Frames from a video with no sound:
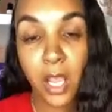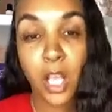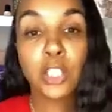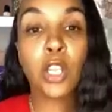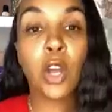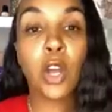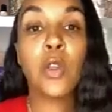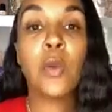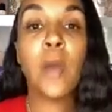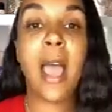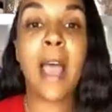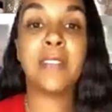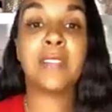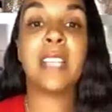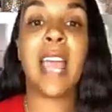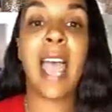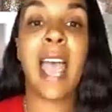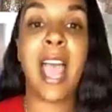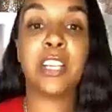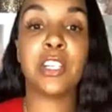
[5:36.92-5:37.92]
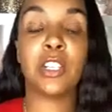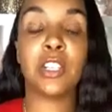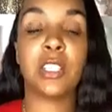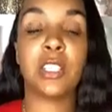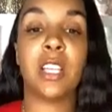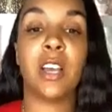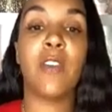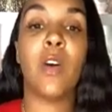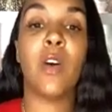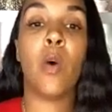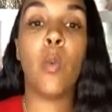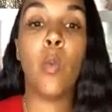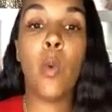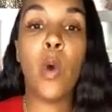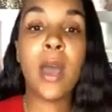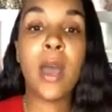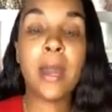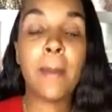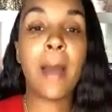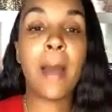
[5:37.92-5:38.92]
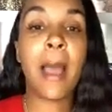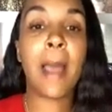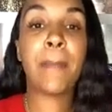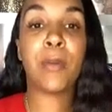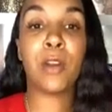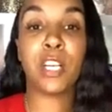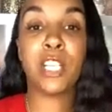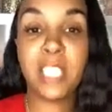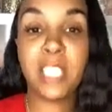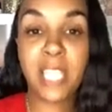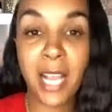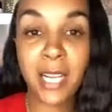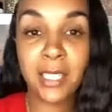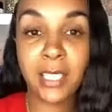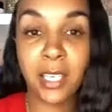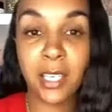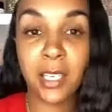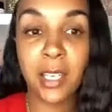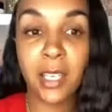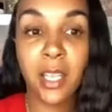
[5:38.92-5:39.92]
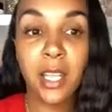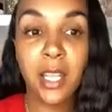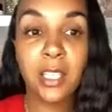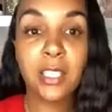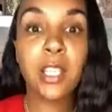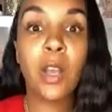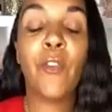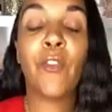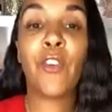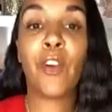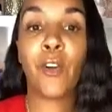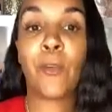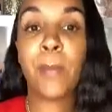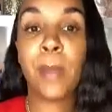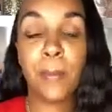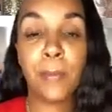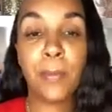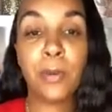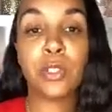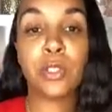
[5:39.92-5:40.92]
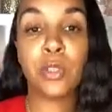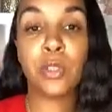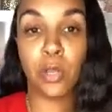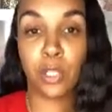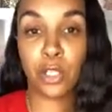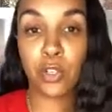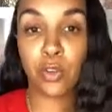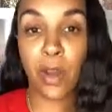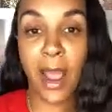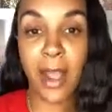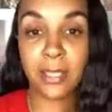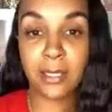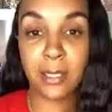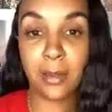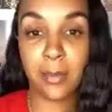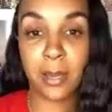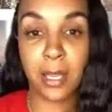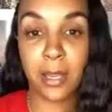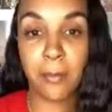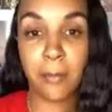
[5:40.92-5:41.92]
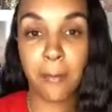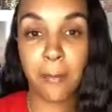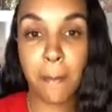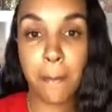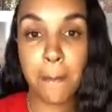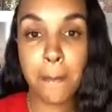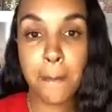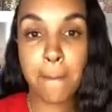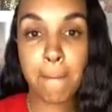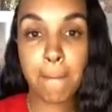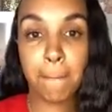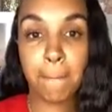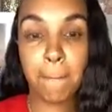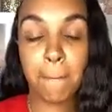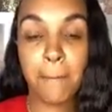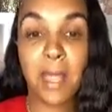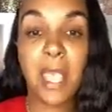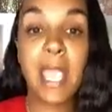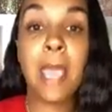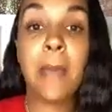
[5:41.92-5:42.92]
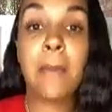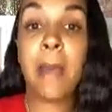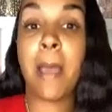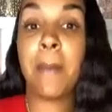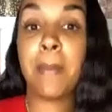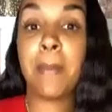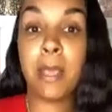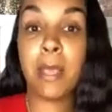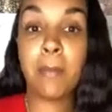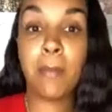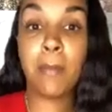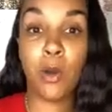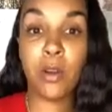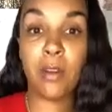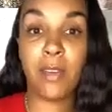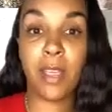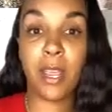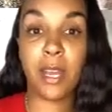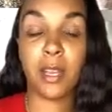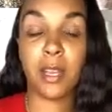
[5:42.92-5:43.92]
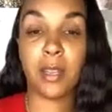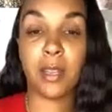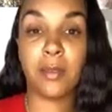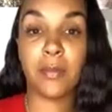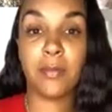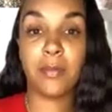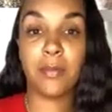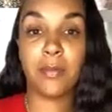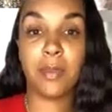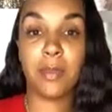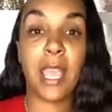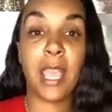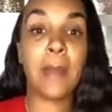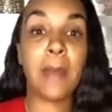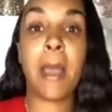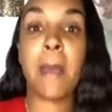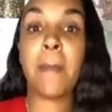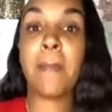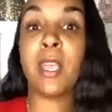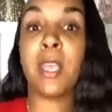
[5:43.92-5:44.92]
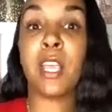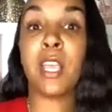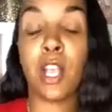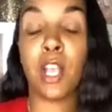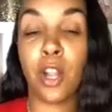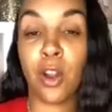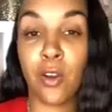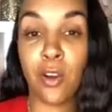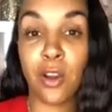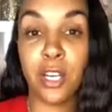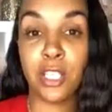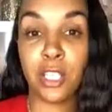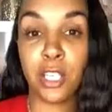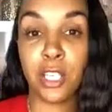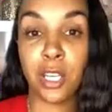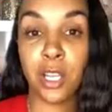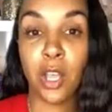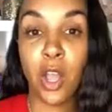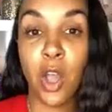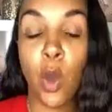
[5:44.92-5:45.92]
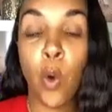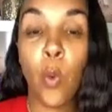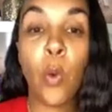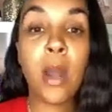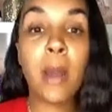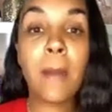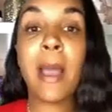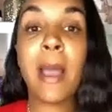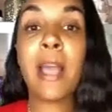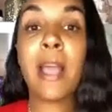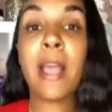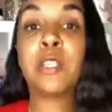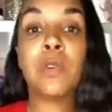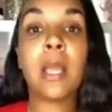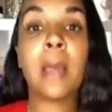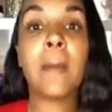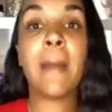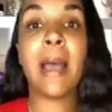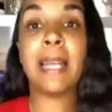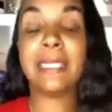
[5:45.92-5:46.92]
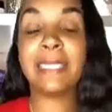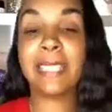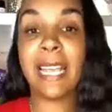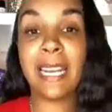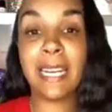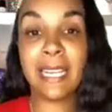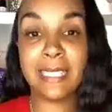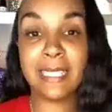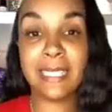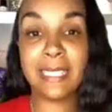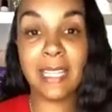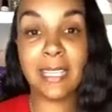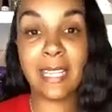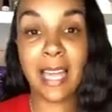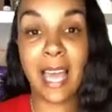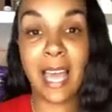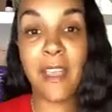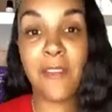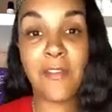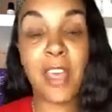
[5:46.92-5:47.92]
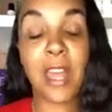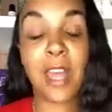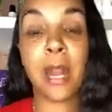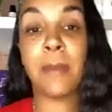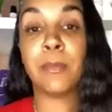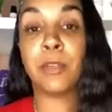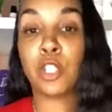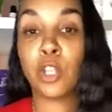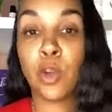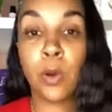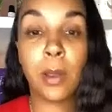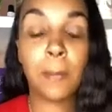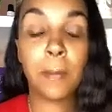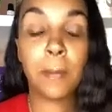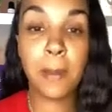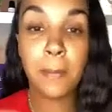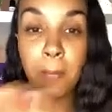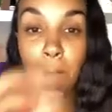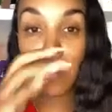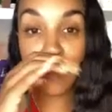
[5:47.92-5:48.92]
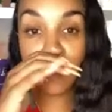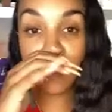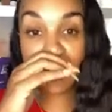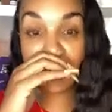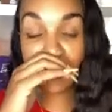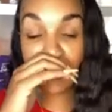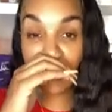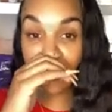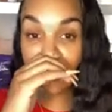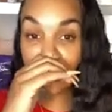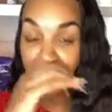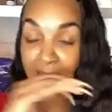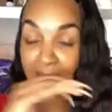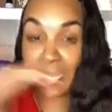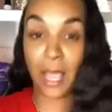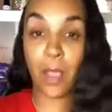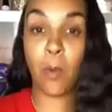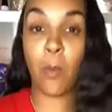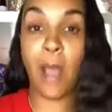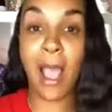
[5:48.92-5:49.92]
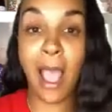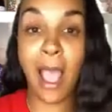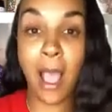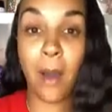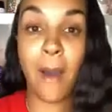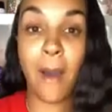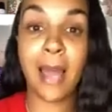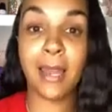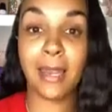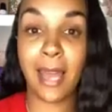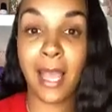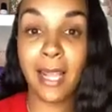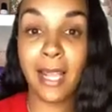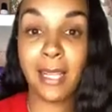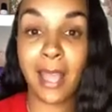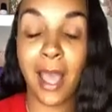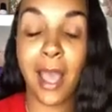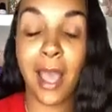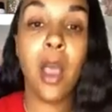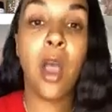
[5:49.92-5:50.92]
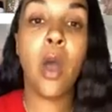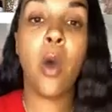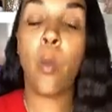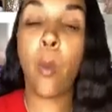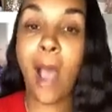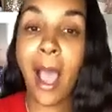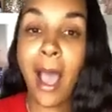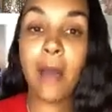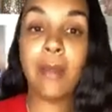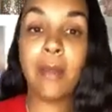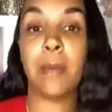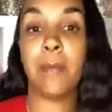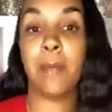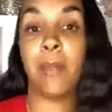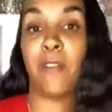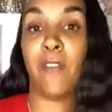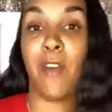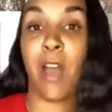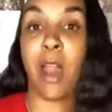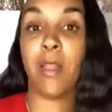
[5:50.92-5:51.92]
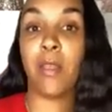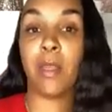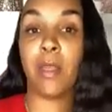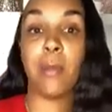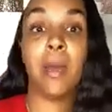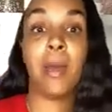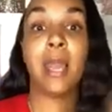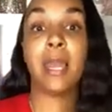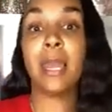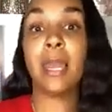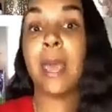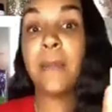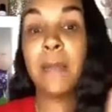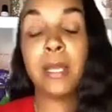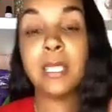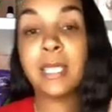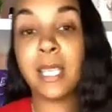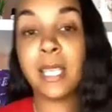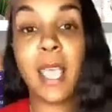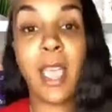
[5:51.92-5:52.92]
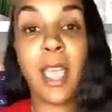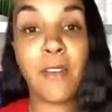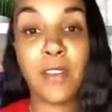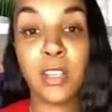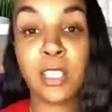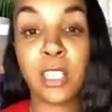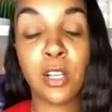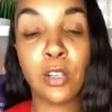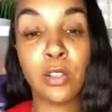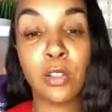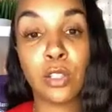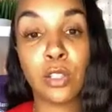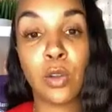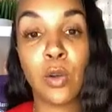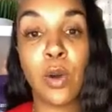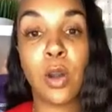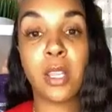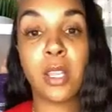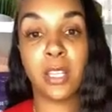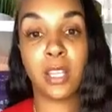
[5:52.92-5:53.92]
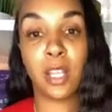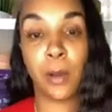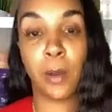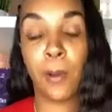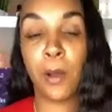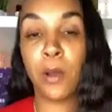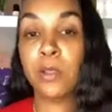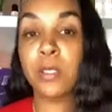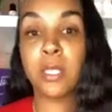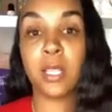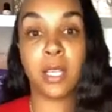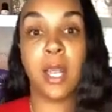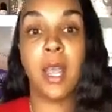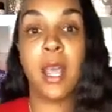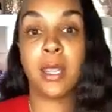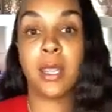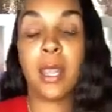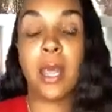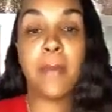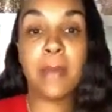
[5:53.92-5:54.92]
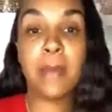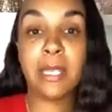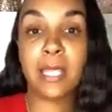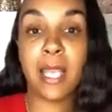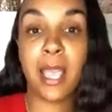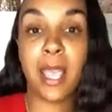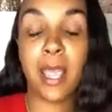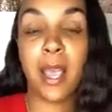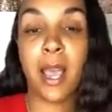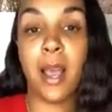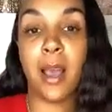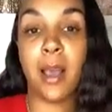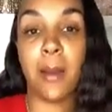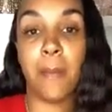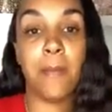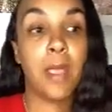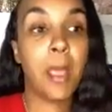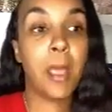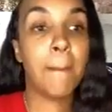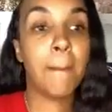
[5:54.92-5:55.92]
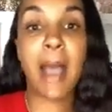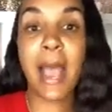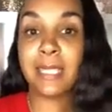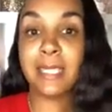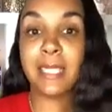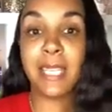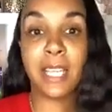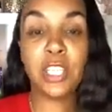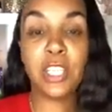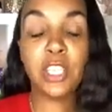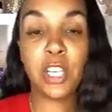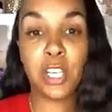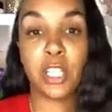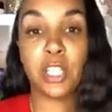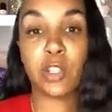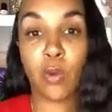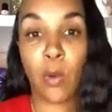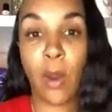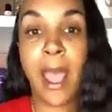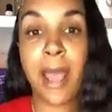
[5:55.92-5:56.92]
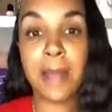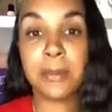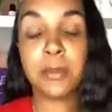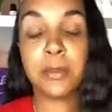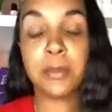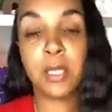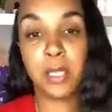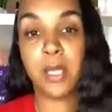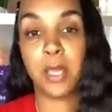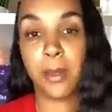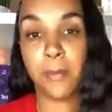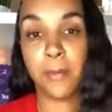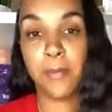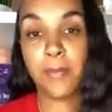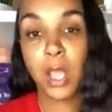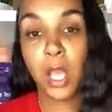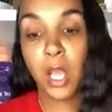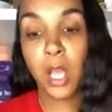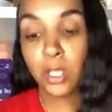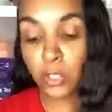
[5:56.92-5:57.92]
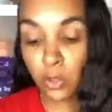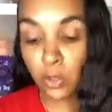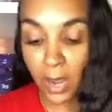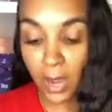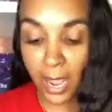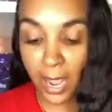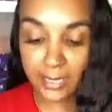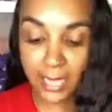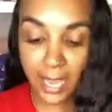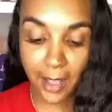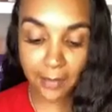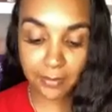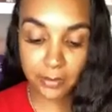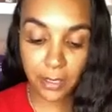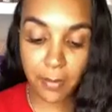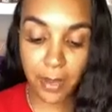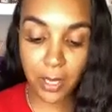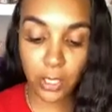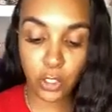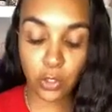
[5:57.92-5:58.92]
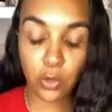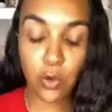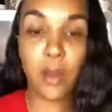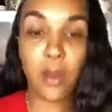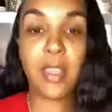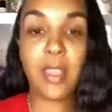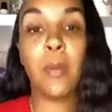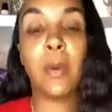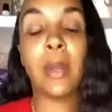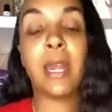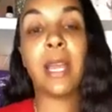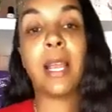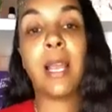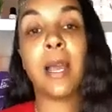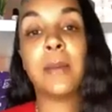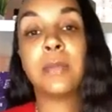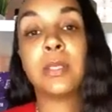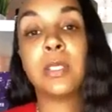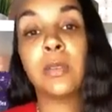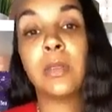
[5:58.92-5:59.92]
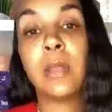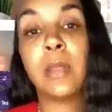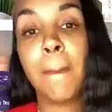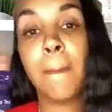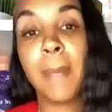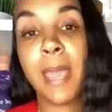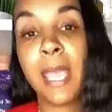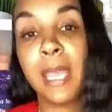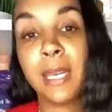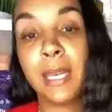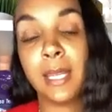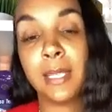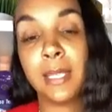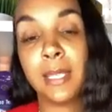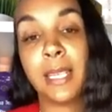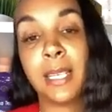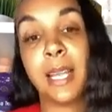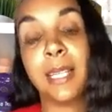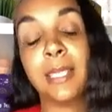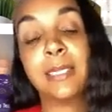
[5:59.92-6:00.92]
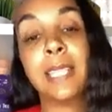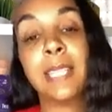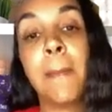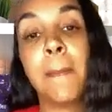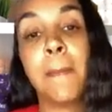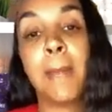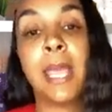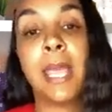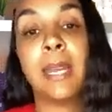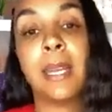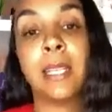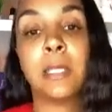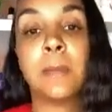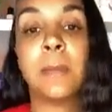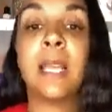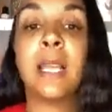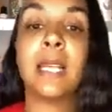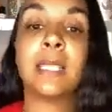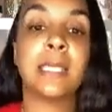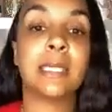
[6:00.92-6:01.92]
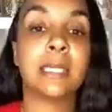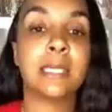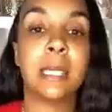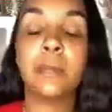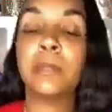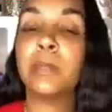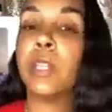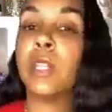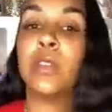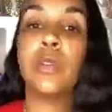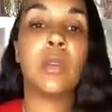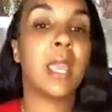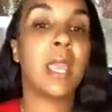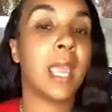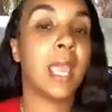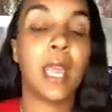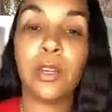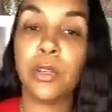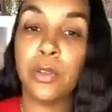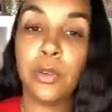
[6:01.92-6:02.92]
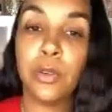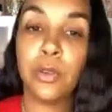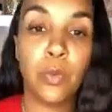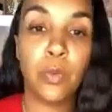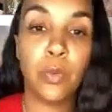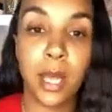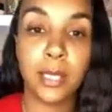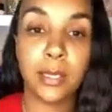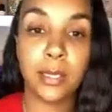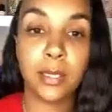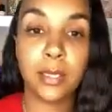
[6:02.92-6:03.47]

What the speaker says: So you have to ask yourself, what am I projecting for people to attract to me? Am I being motivating? Am I being encouraging? What am I doing in my day-to-day life that I'm showing people that they can say, wow, I like that. Wow, let me follow them. Let me see every single story that they're posting. Let me say my attention is grasped to them. So you guys have to make sure that when it comes to the maintenance, and I say maintenance because it's something you can't do once.